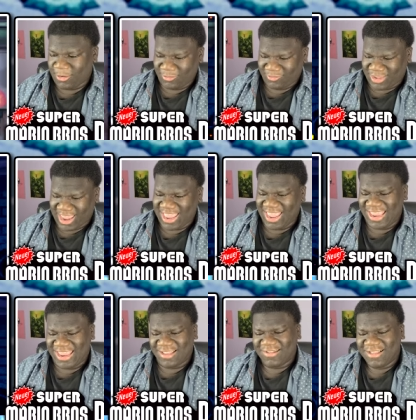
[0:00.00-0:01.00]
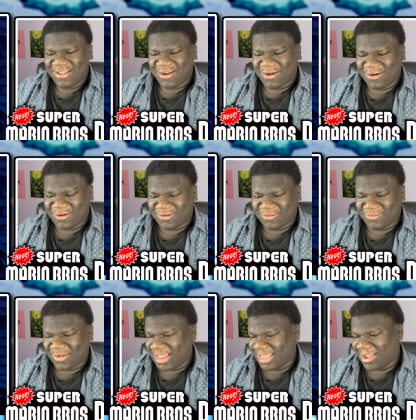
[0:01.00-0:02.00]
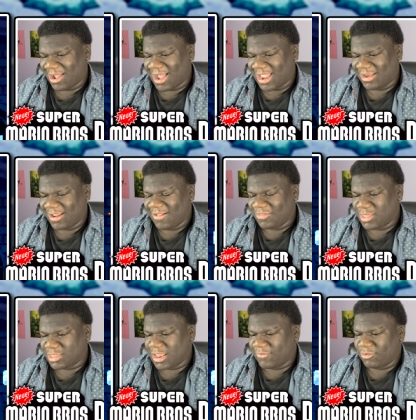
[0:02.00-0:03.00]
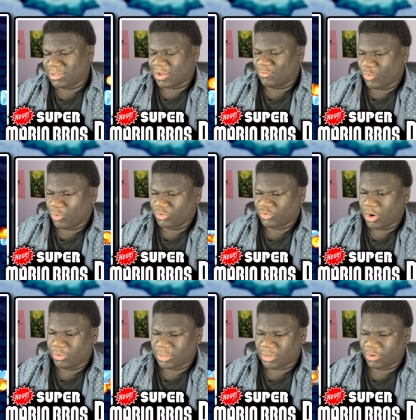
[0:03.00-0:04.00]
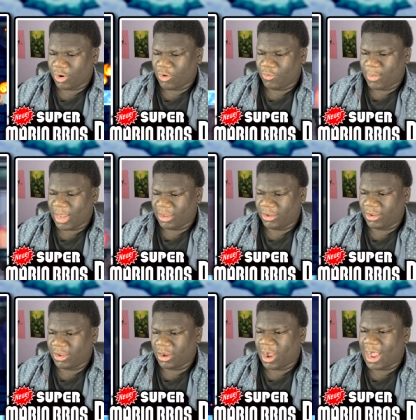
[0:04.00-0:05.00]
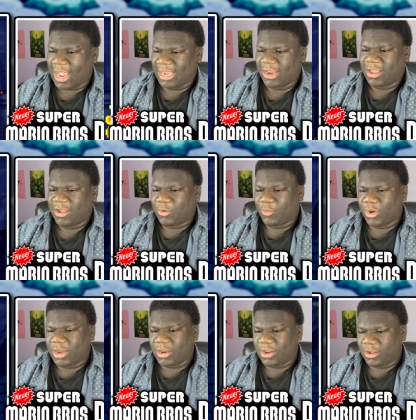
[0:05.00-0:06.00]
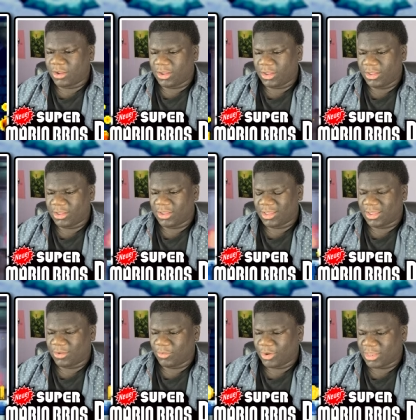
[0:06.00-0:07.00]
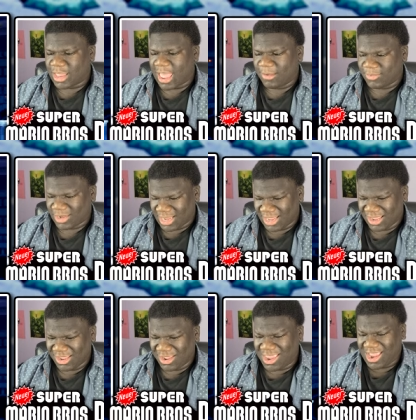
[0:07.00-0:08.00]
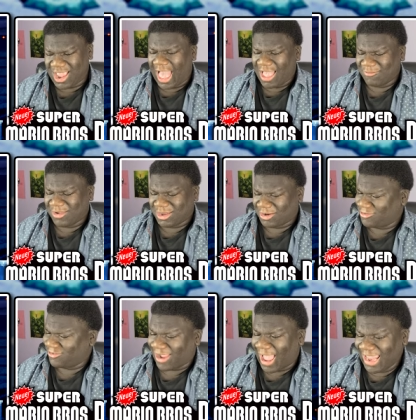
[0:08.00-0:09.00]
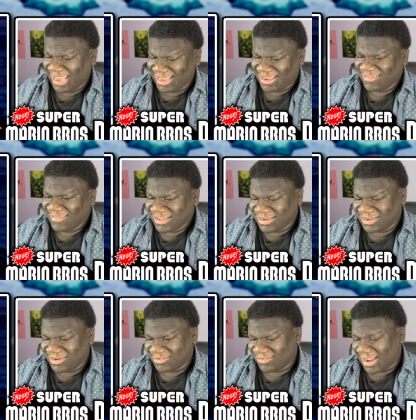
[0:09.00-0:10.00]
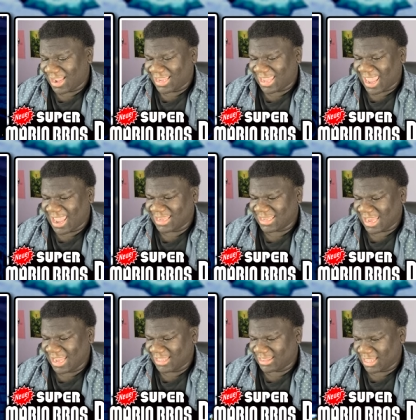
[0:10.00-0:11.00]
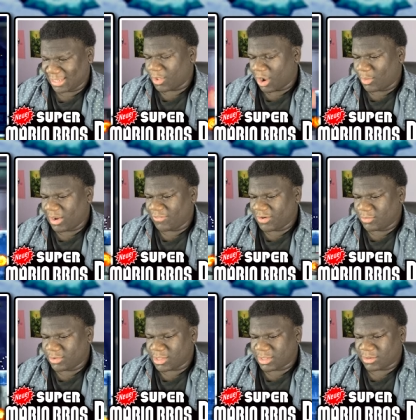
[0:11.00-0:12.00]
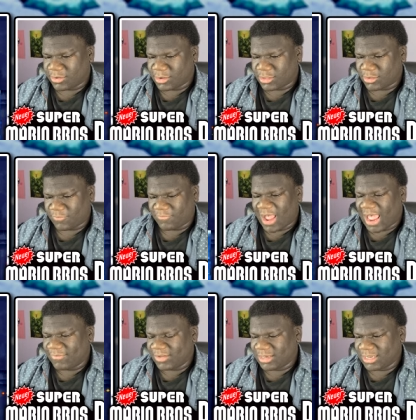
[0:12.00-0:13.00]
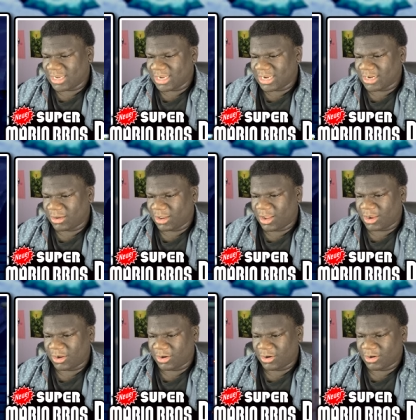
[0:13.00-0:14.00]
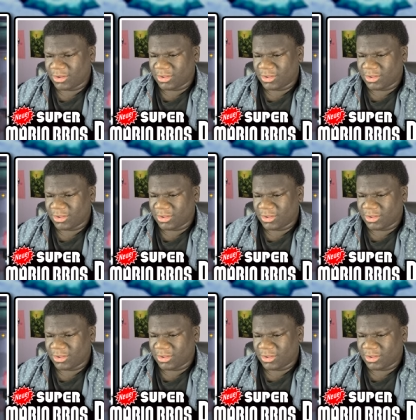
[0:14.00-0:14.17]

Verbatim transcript: Okay. Oh, my God. This level's a roller coaster. Oh, my God. What? Huh? What's happening? I'm gonna cry. Dude, I can't take this. All we have to do is just survive a little longer.